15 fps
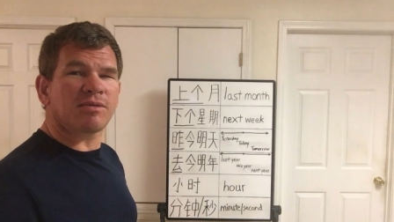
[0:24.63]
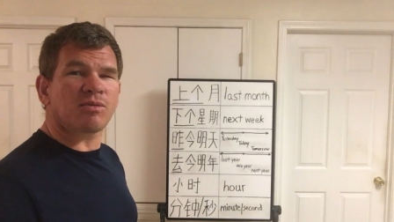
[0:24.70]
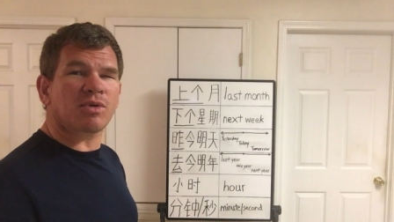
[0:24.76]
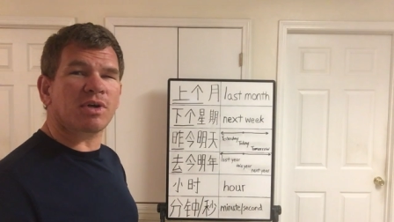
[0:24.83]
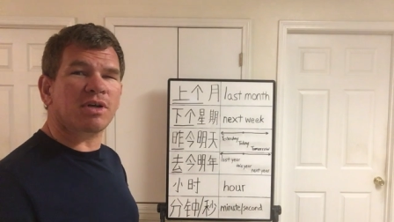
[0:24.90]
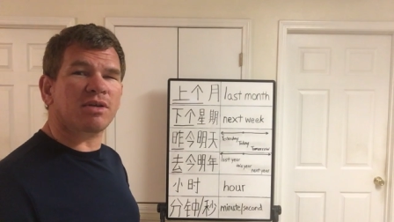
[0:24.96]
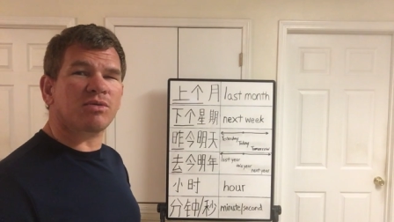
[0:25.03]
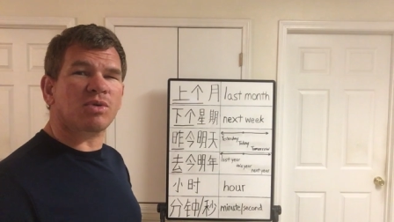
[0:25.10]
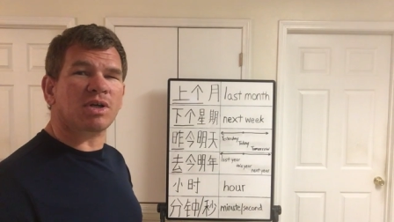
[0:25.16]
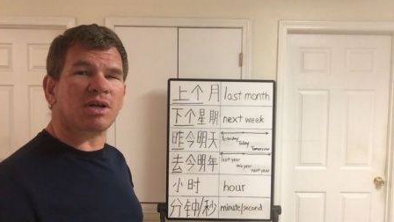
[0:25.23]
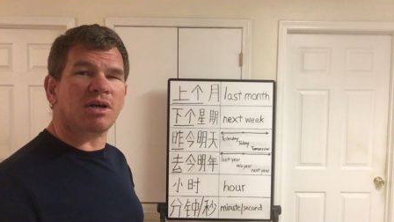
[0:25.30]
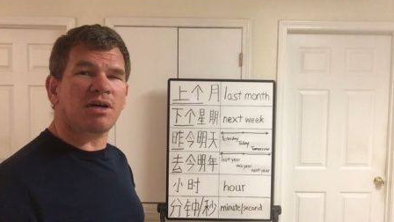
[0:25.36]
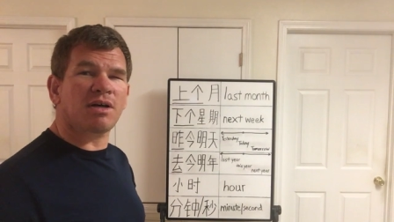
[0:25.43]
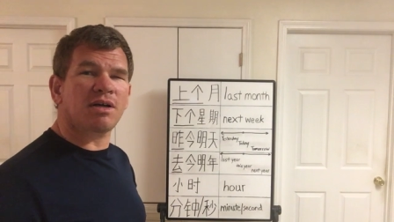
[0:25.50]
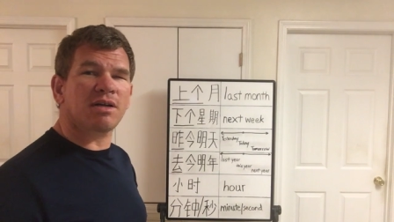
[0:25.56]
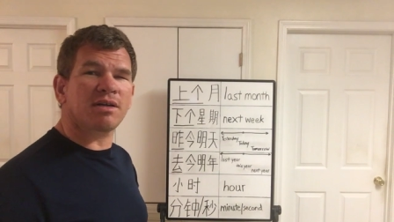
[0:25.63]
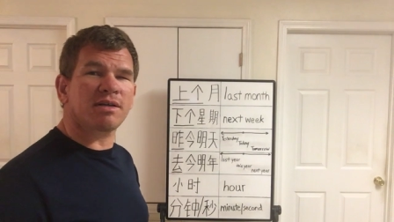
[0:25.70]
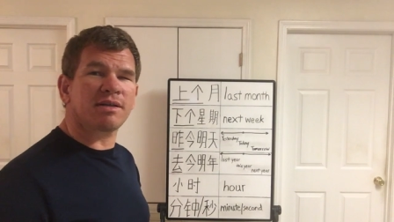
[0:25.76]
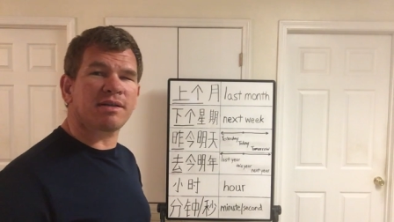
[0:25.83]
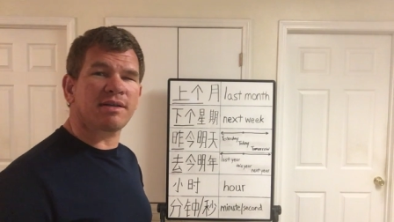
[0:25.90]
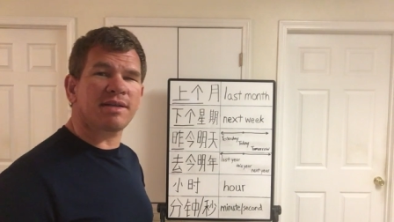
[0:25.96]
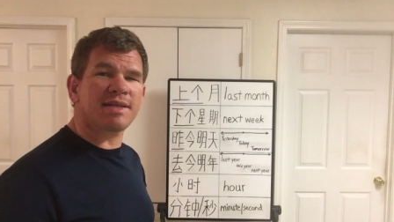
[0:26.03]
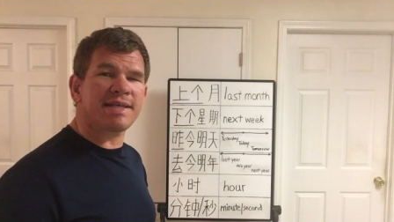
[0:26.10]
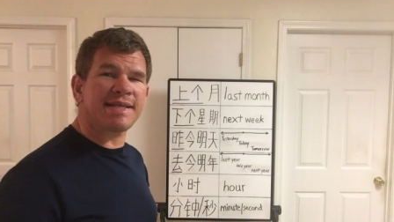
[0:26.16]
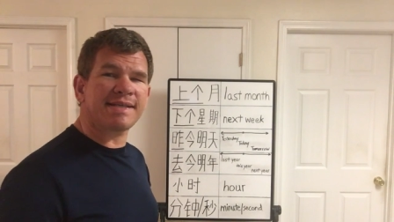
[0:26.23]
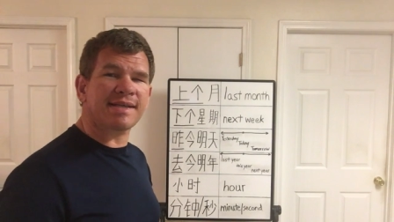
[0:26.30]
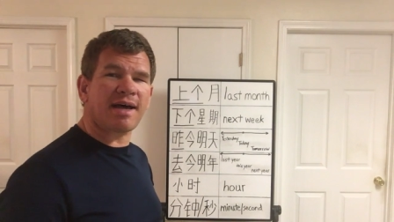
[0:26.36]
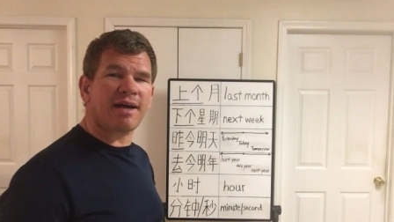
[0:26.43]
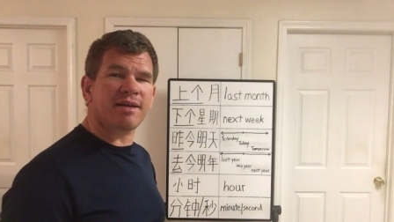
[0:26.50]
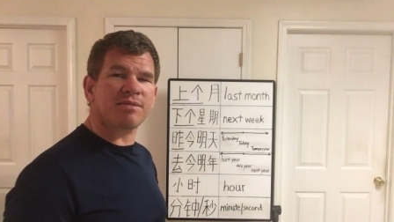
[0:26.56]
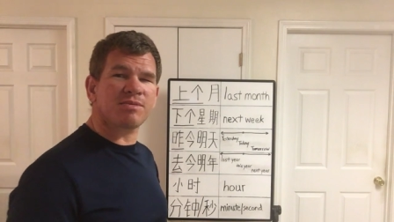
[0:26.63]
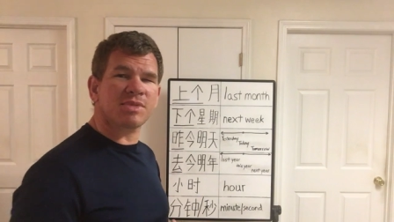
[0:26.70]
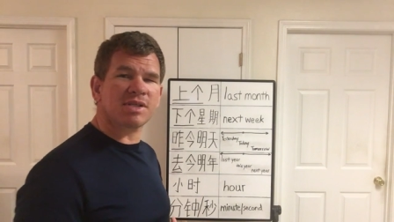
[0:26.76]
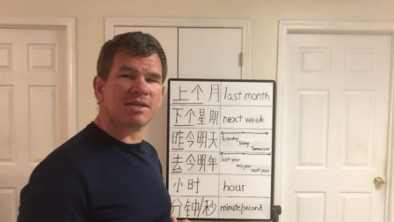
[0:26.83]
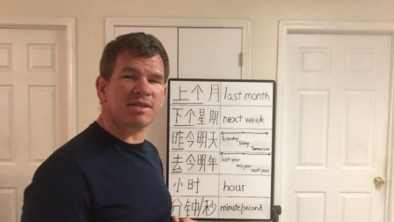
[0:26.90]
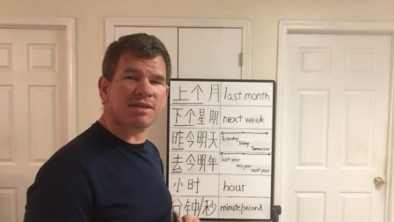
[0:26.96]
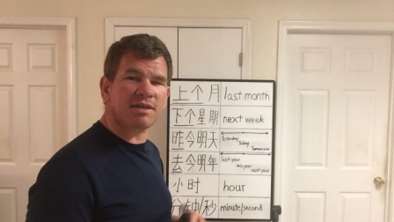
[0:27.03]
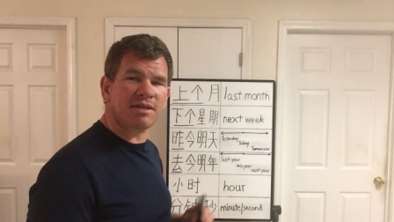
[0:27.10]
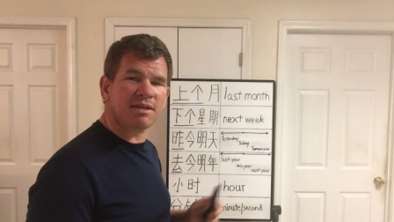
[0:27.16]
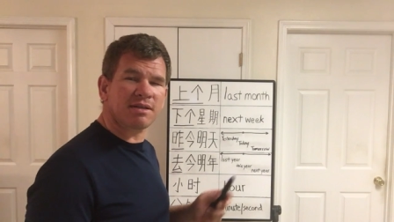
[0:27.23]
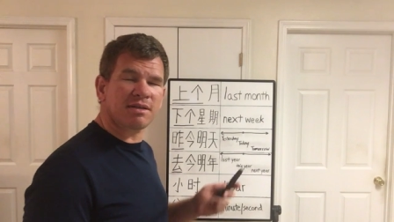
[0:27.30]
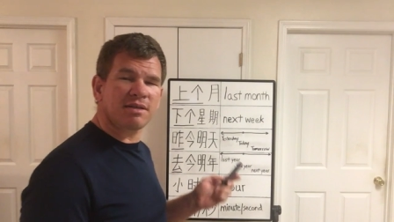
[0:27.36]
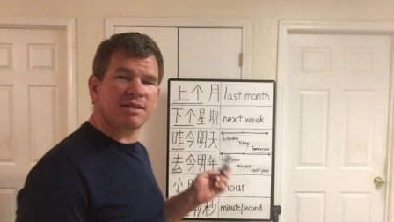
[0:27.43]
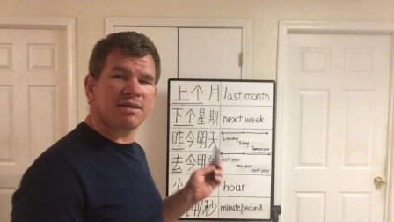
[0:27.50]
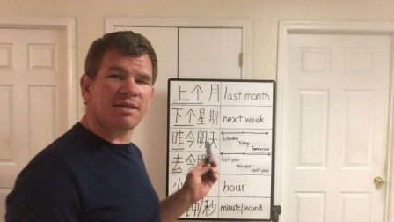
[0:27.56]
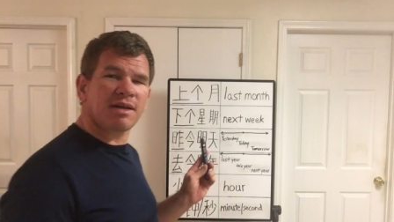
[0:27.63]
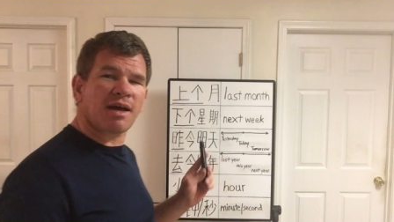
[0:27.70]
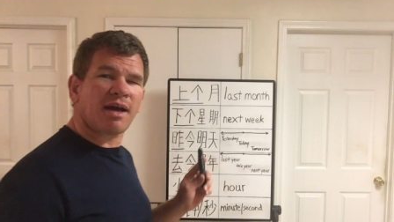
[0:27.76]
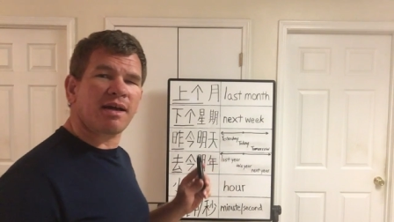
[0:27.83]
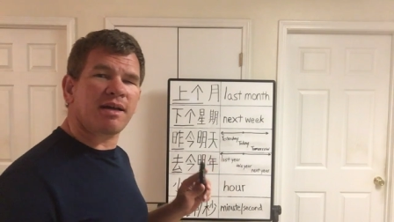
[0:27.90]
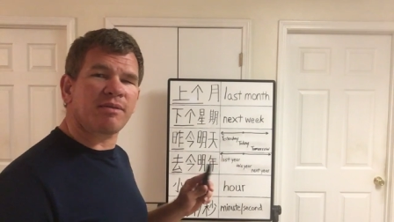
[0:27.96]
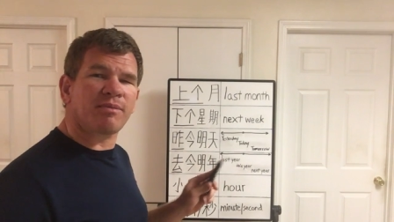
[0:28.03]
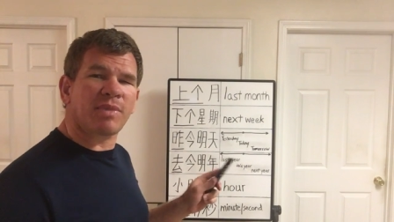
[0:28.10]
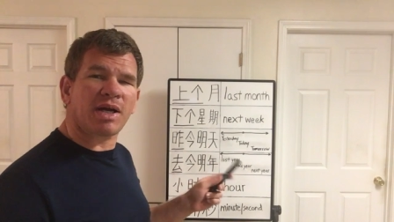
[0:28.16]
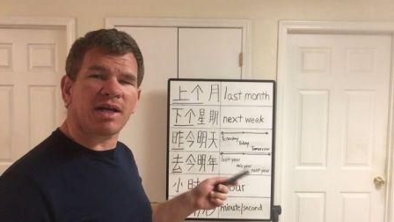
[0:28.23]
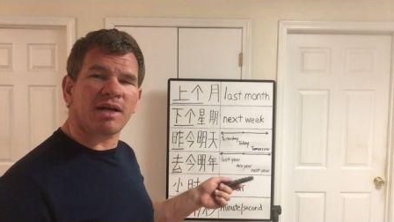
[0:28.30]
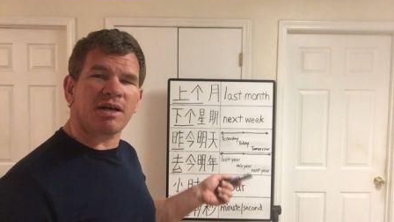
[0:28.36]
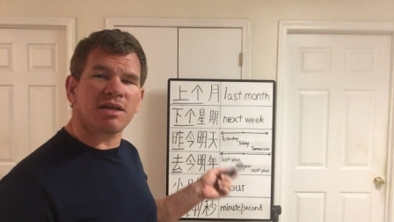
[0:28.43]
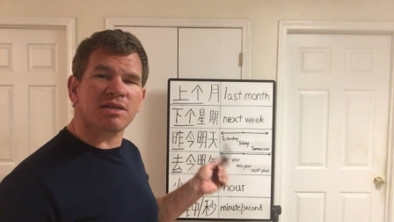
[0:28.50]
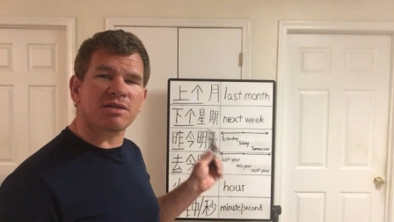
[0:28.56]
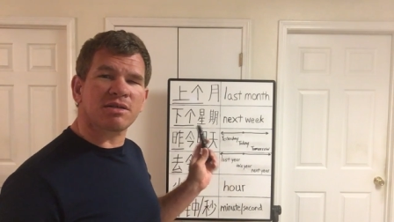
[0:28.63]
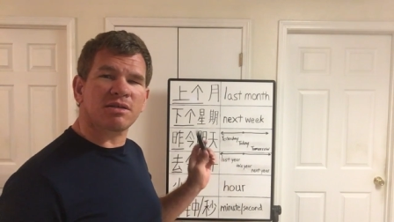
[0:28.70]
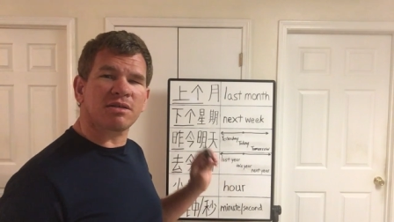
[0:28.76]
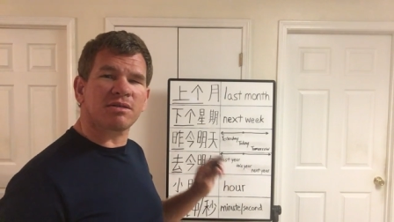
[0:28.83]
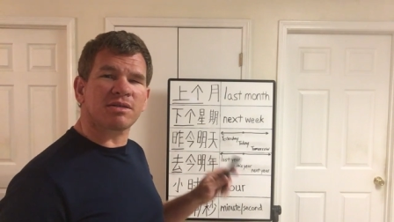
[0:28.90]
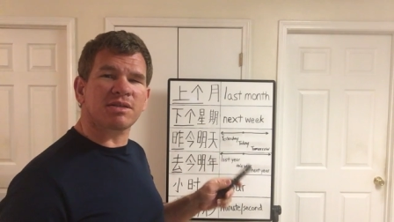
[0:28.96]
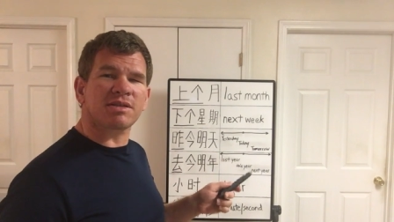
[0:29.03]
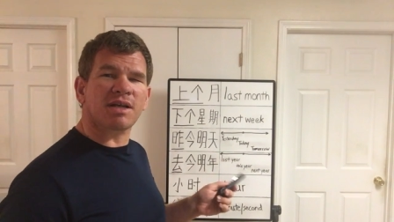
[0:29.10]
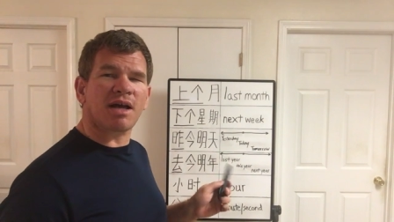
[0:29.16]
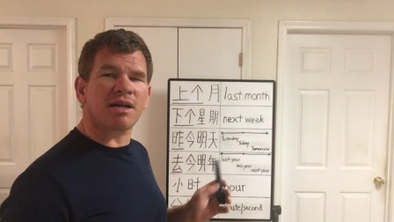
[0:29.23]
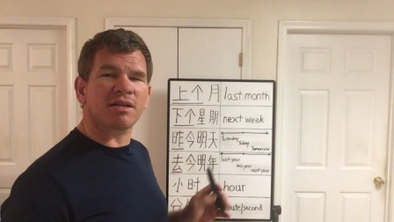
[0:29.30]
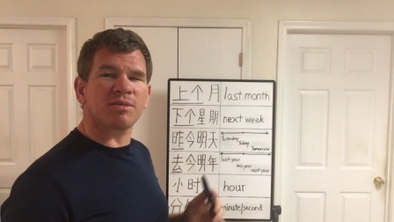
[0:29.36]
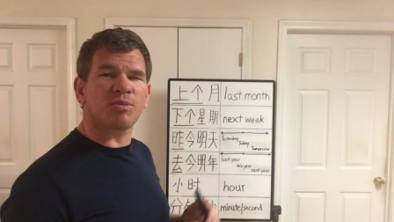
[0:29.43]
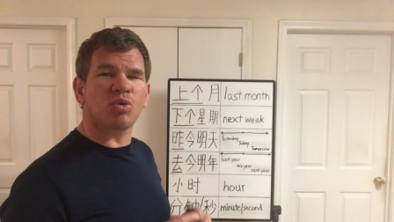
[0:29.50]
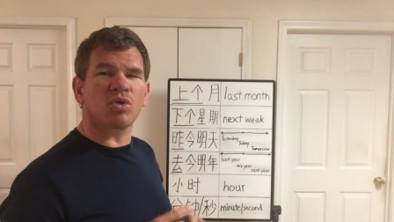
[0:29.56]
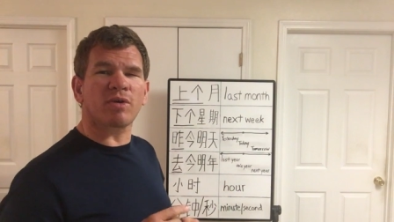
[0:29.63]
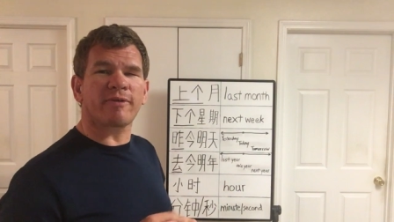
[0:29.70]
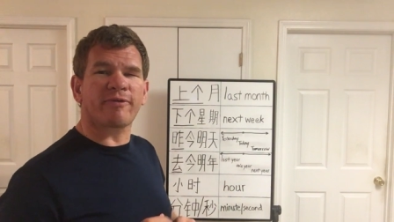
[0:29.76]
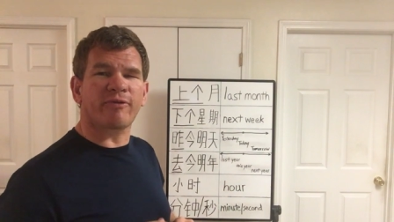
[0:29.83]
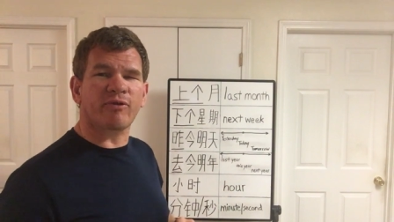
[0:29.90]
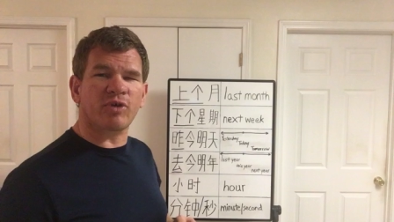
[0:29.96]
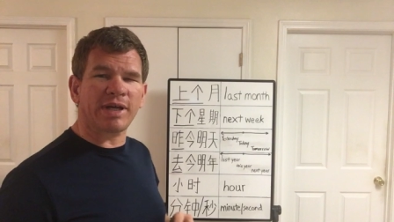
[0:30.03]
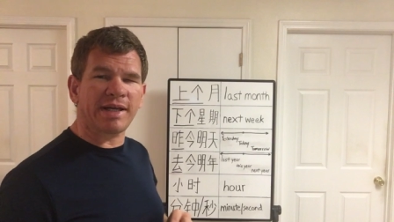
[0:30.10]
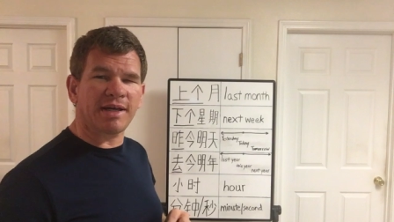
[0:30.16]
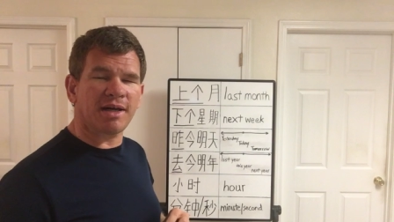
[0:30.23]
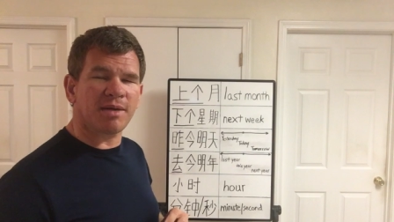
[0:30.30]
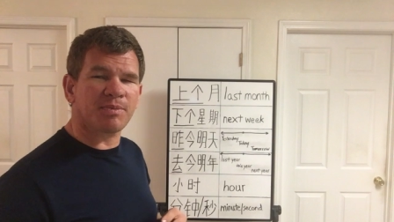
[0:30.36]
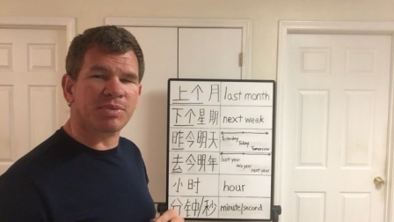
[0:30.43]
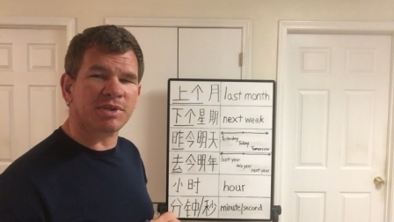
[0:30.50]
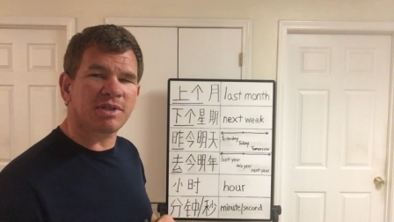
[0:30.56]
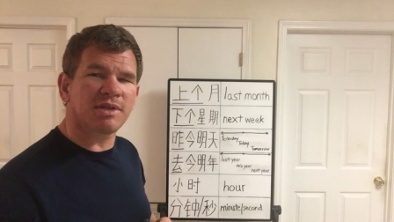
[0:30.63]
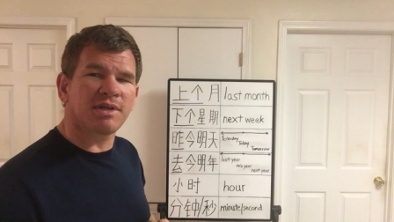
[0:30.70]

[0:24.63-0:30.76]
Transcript: We're gonna work on these items until I get my other side of the board freed up.